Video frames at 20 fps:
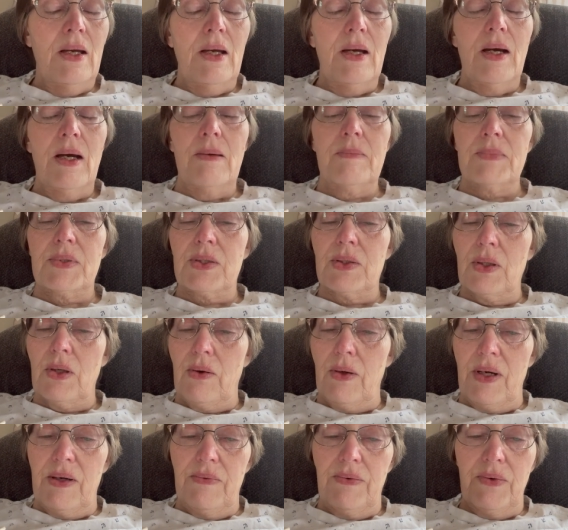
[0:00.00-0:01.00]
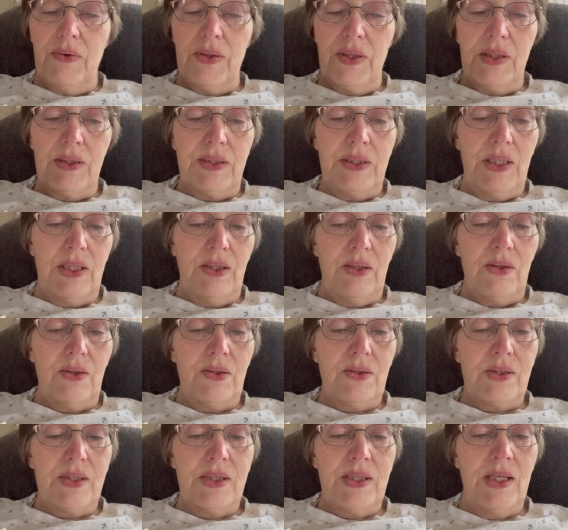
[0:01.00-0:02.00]
I'm sorry for the
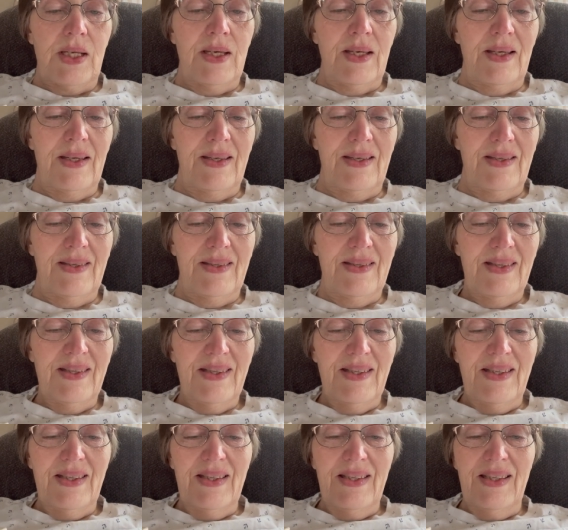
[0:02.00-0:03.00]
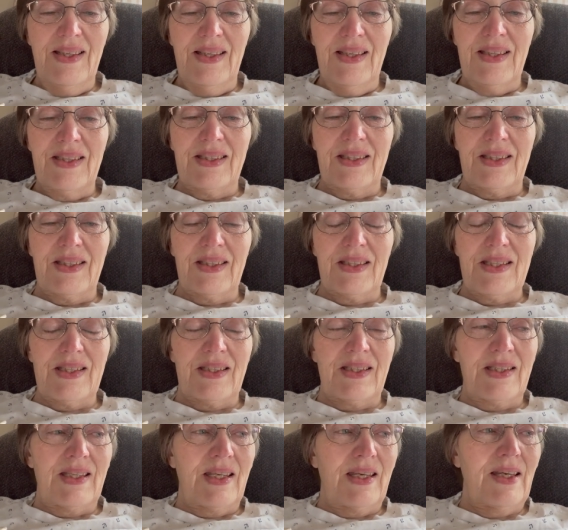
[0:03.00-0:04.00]
tears. It's
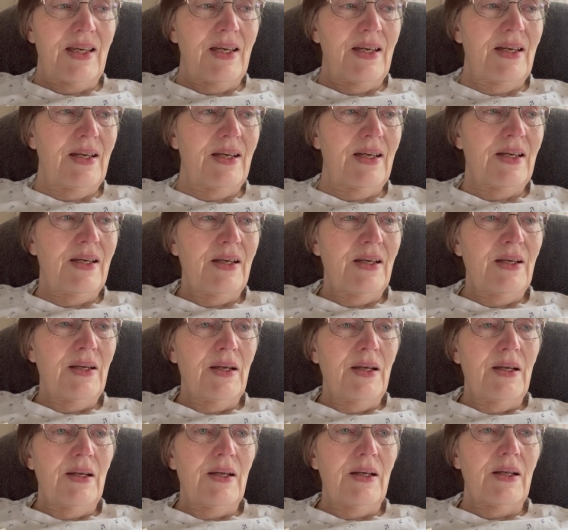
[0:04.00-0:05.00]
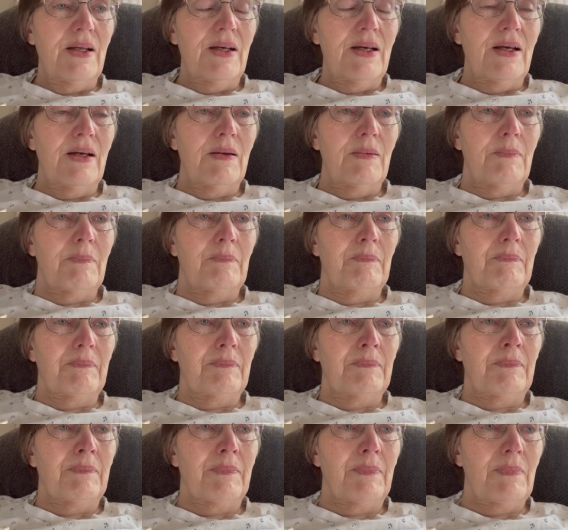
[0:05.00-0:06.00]
just
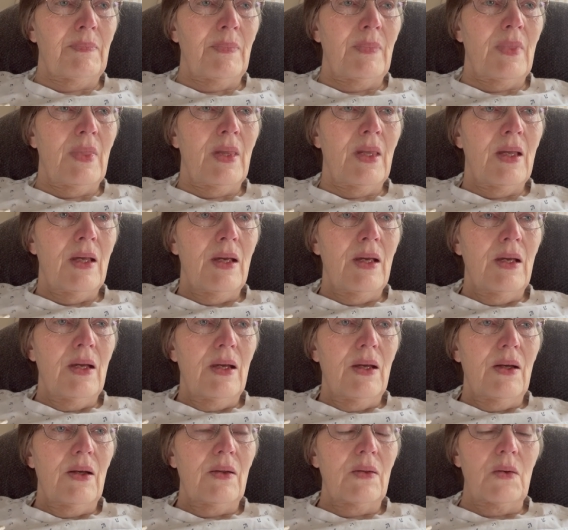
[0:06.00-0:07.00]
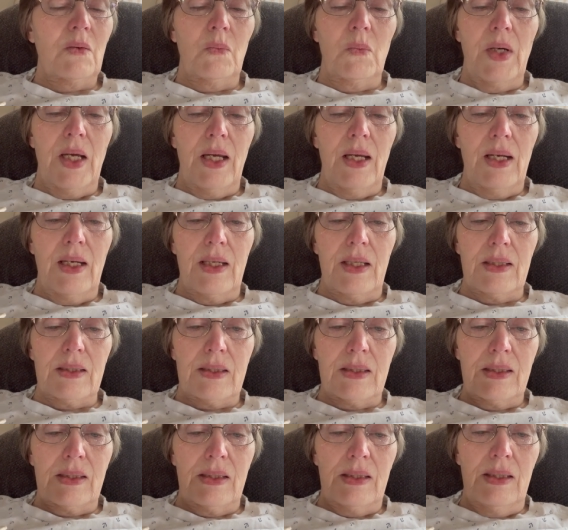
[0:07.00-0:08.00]
um, the way it
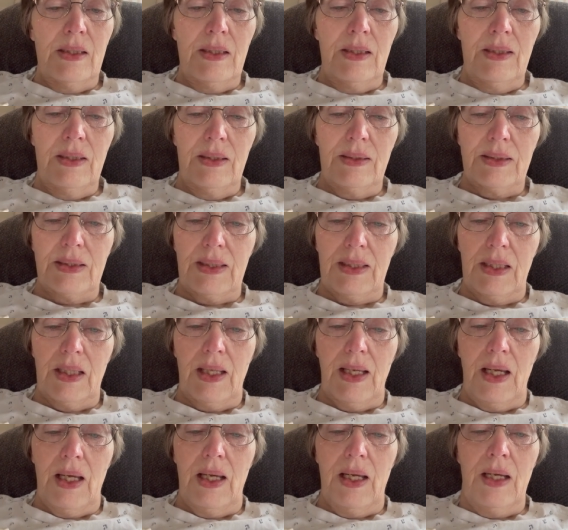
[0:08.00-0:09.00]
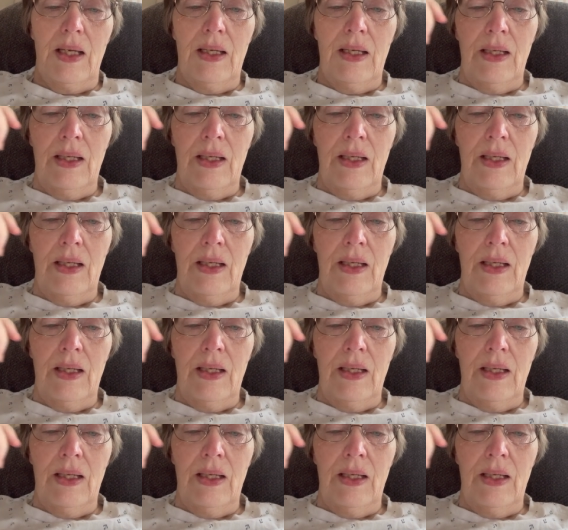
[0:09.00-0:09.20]
is today